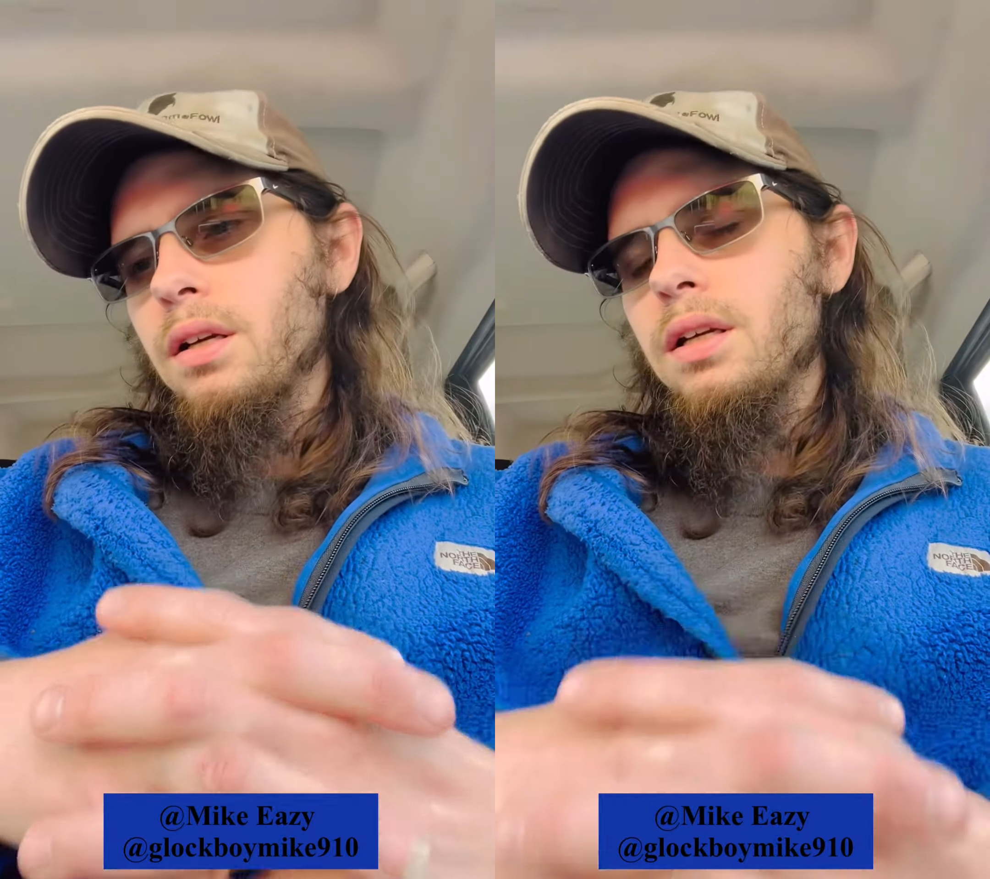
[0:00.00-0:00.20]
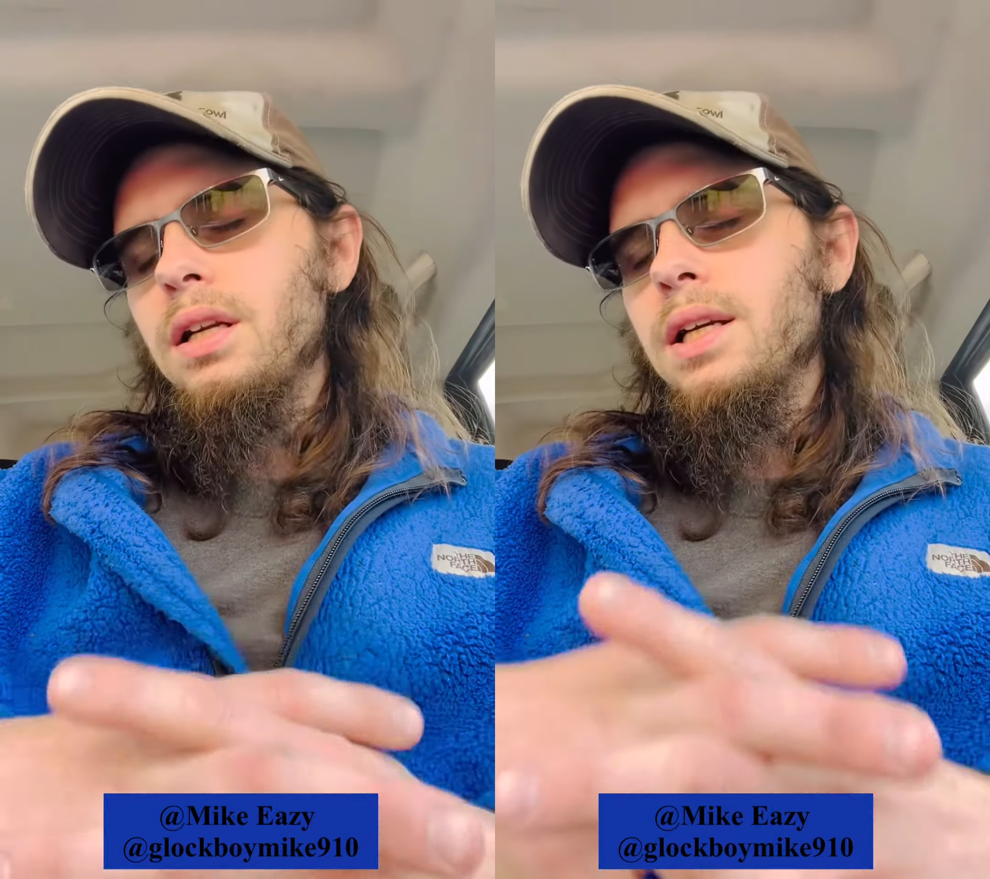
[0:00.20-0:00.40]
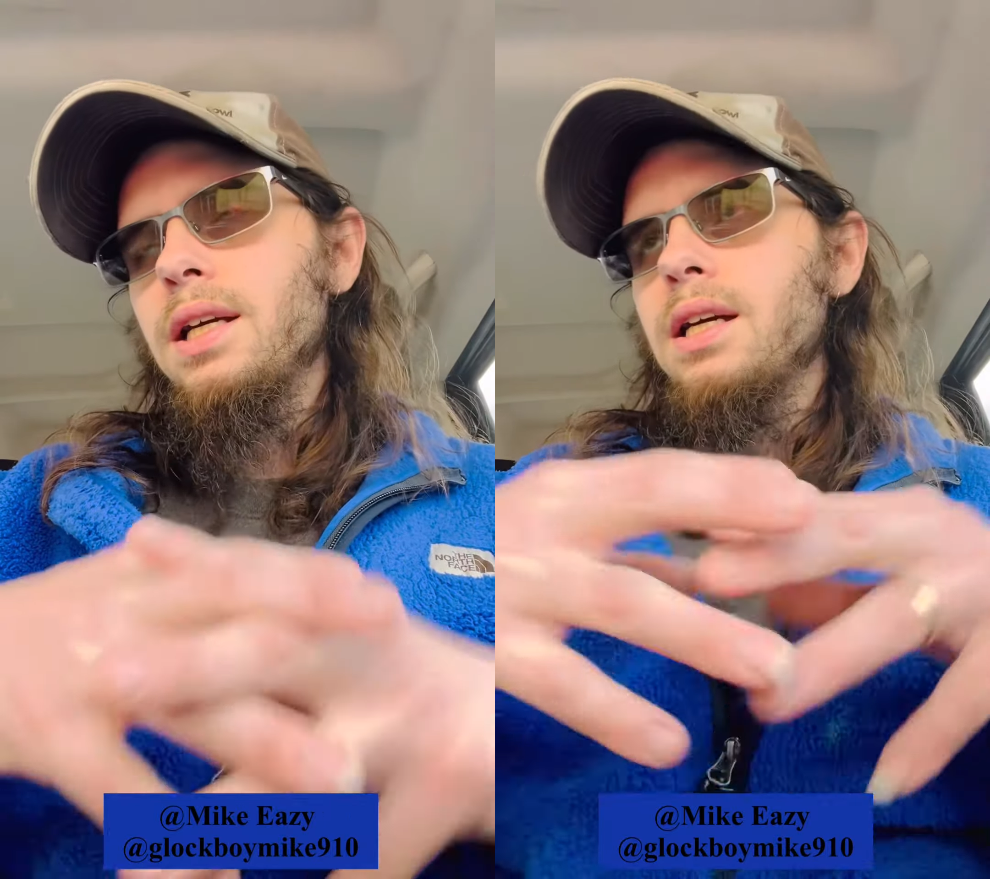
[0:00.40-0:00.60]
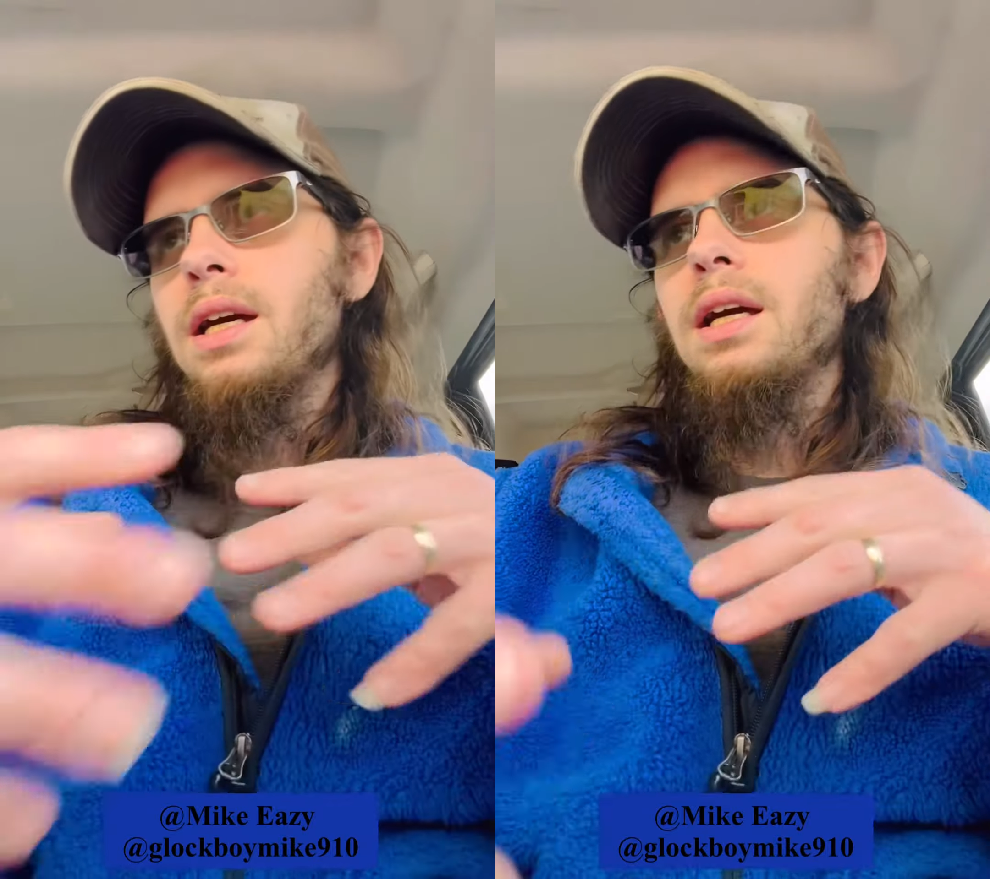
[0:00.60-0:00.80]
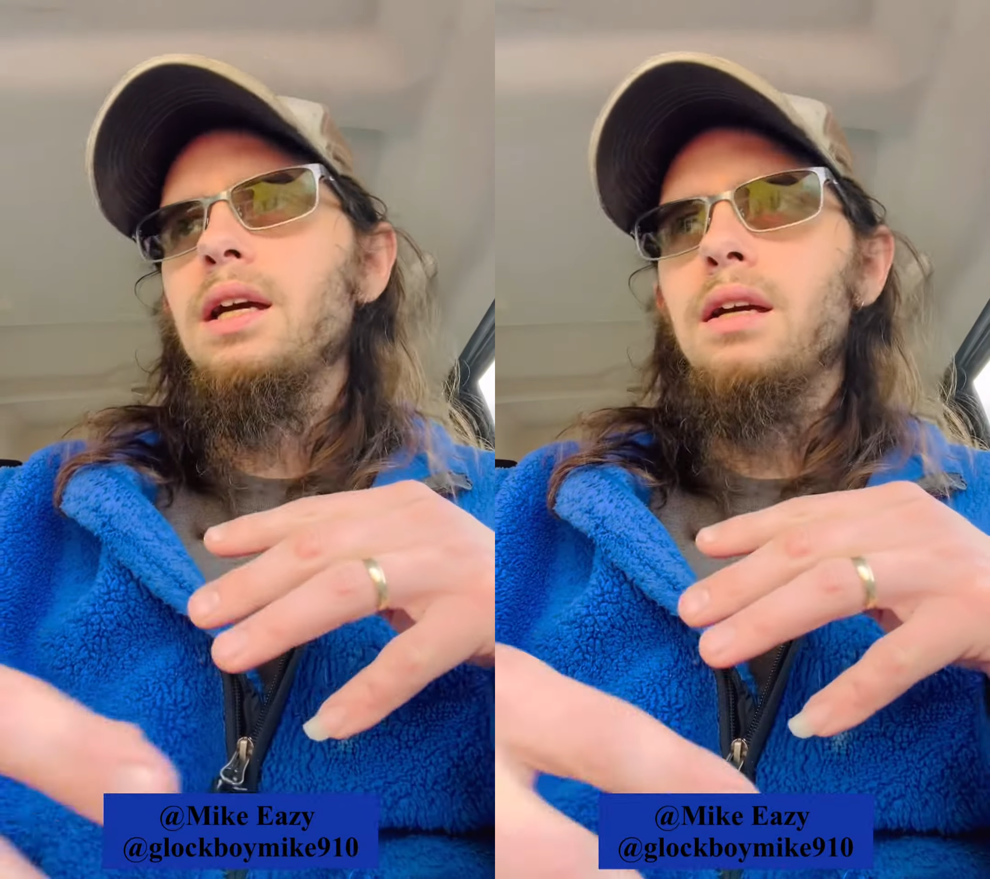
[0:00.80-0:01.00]
Gillie the
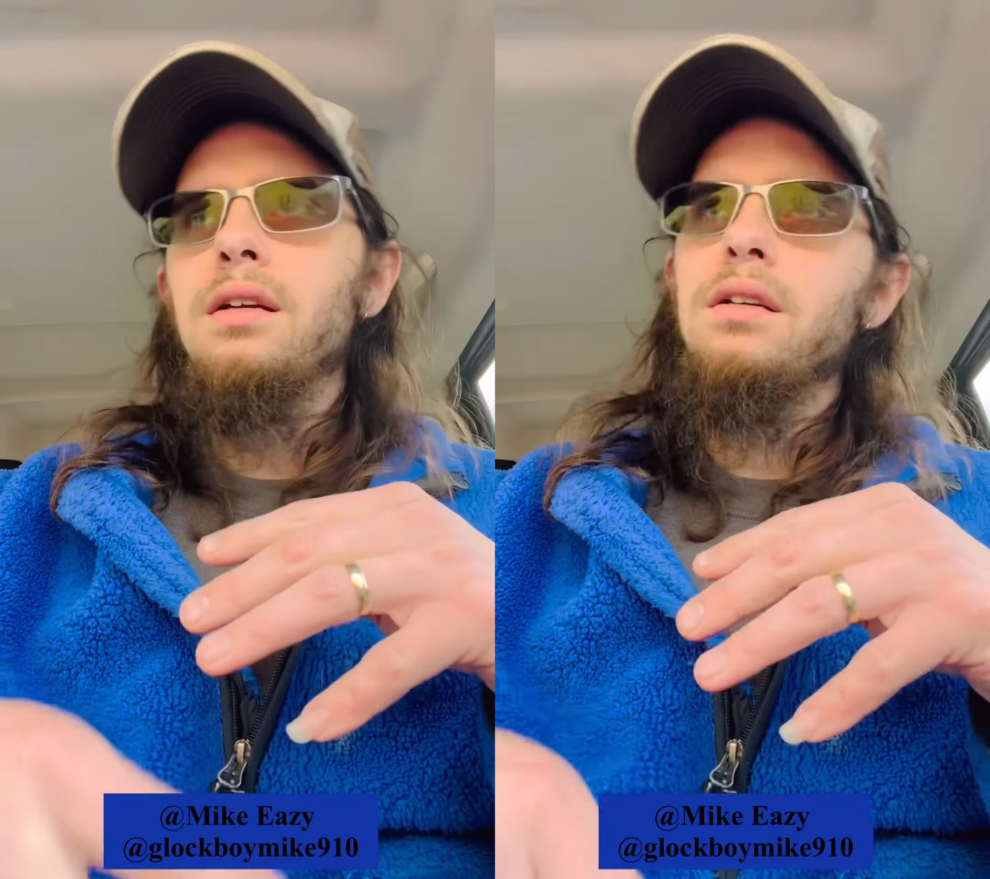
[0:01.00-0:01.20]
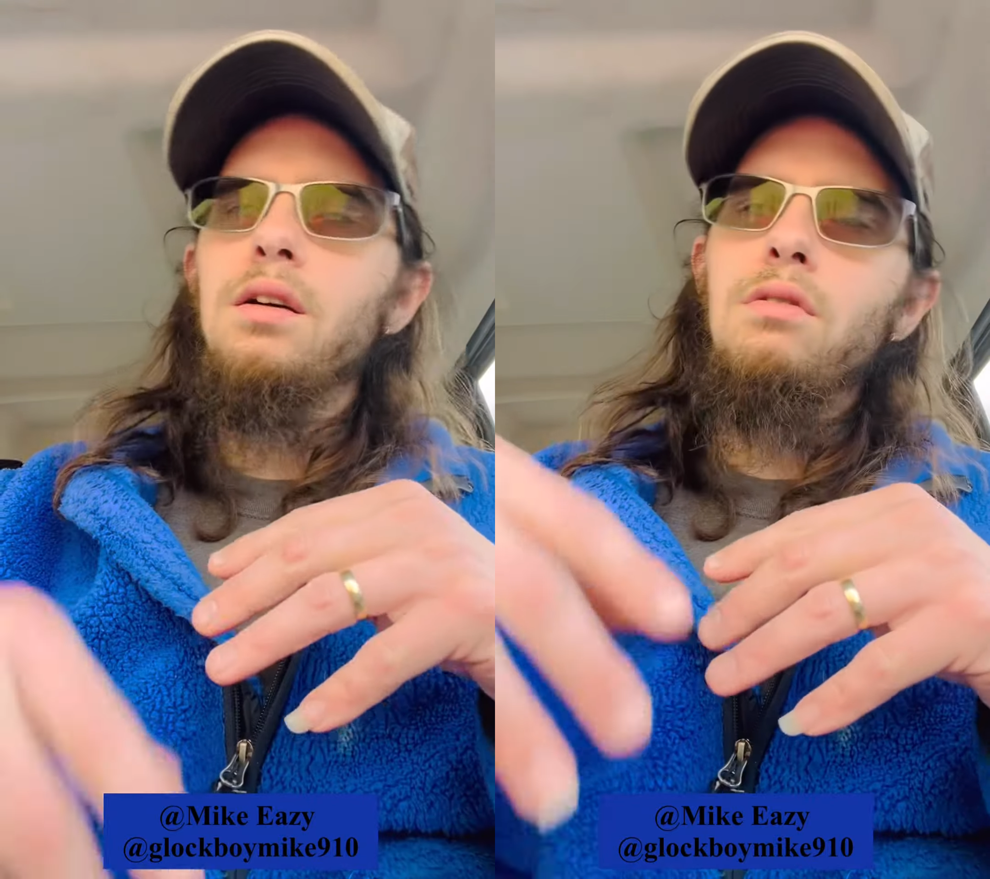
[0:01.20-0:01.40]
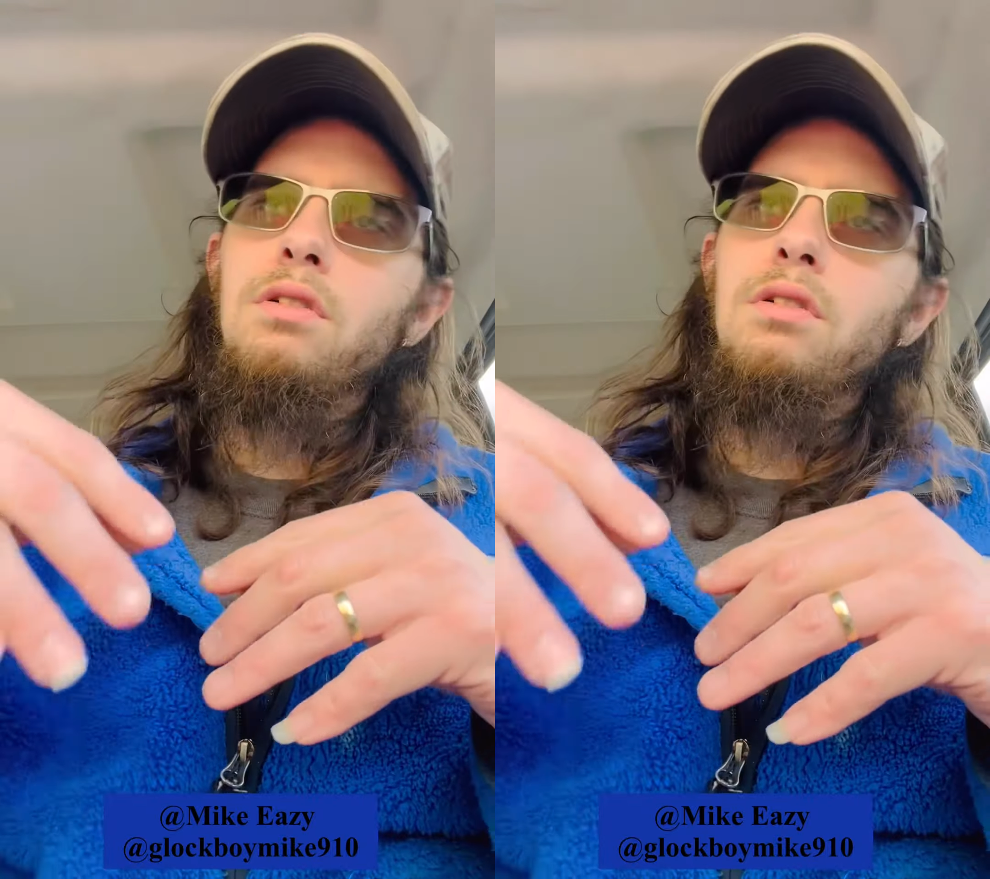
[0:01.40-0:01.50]
King, you know,